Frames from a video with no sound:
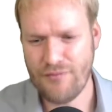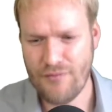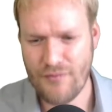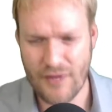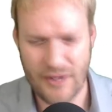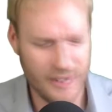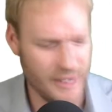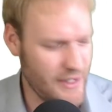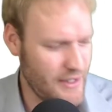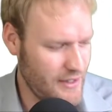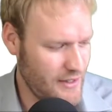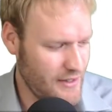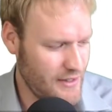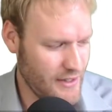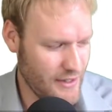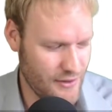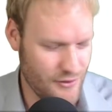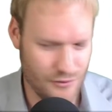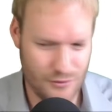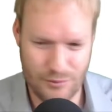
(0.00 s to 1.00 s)
Okay,
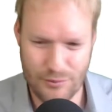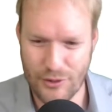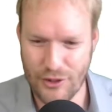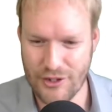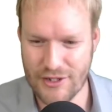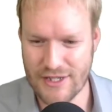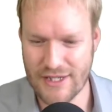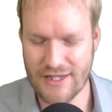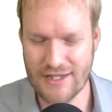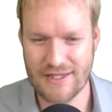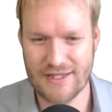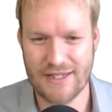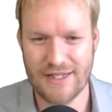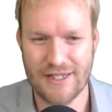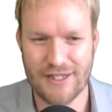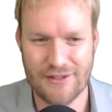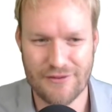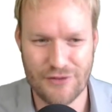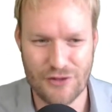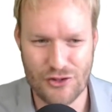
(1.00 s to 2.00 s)
and planting
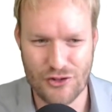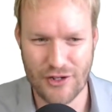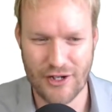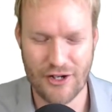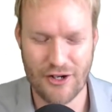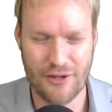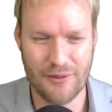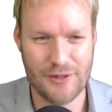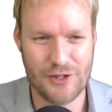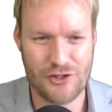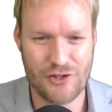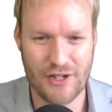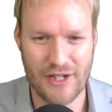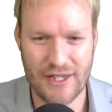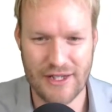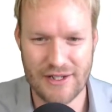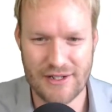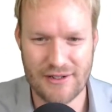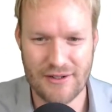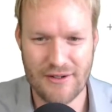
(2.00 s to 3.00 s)
seeds for trigonometry
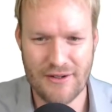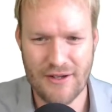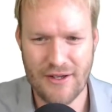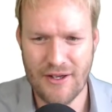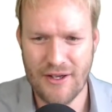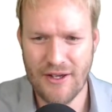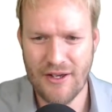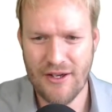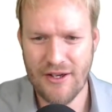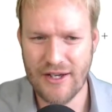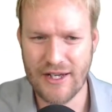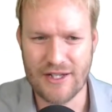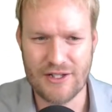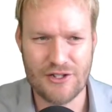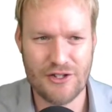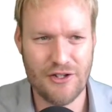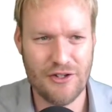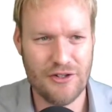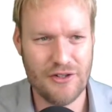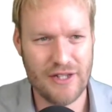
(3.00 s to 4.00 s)
later. Okay,
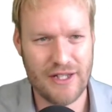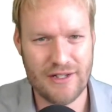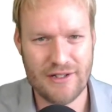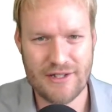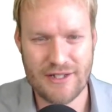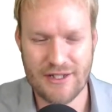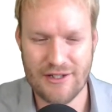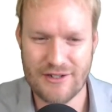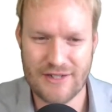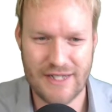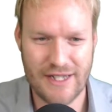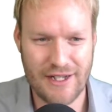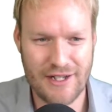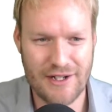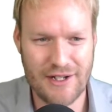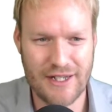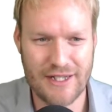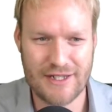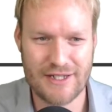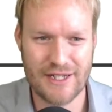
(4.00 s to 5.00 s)
so that's our second.
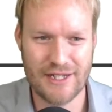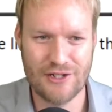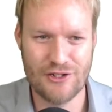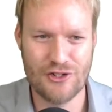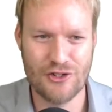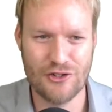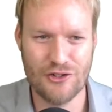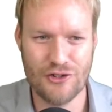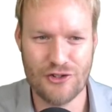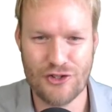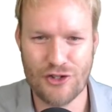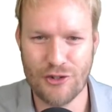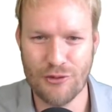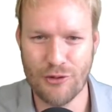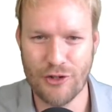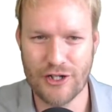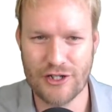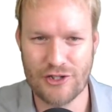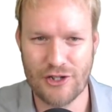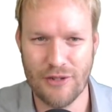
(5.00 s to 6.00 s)
Let's head to 2
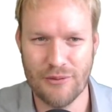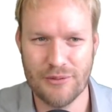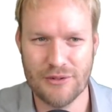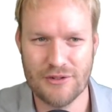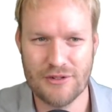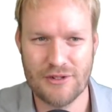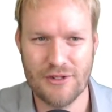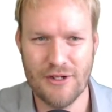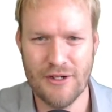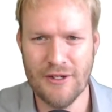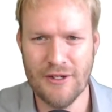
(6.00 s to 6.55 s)
more examples.